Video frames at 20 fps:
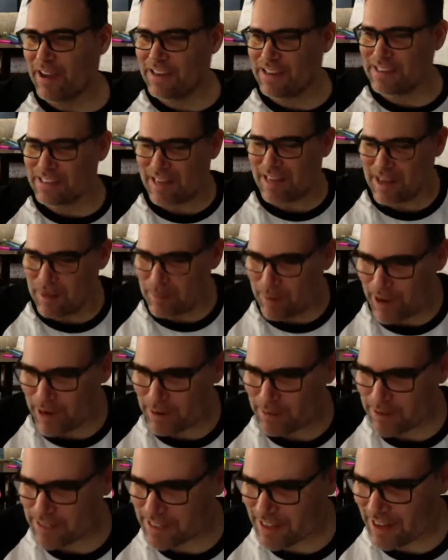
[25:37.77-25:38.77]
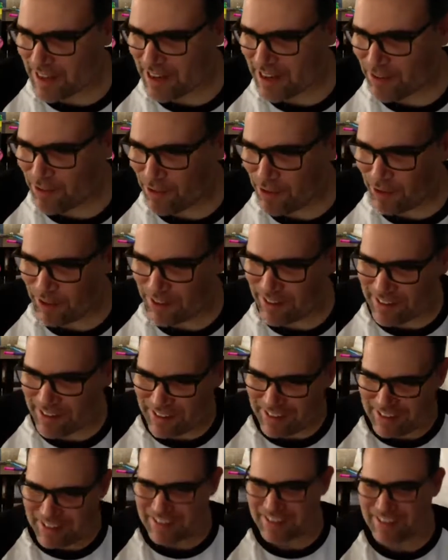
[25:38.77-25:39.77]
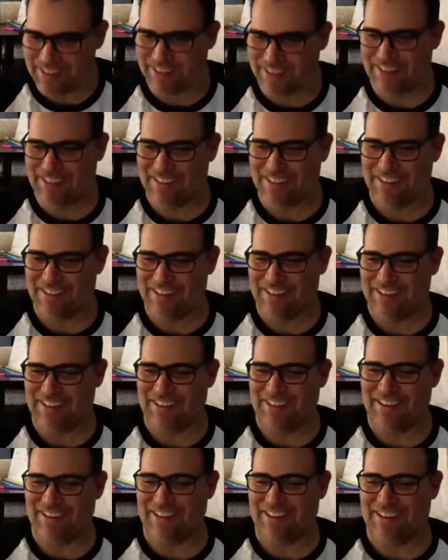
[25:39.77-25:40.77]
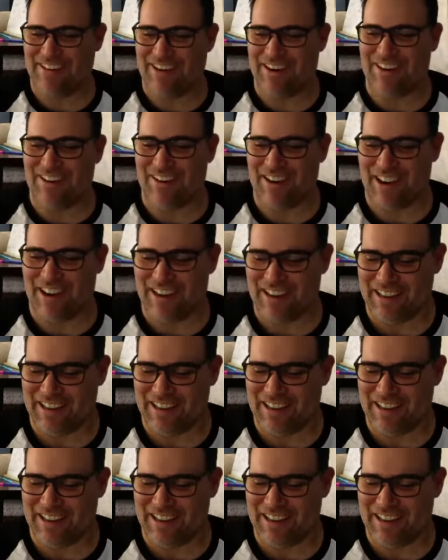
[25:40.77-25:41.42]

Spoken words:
Bye. Say goodbye to Miss Dawn, everyone. All right.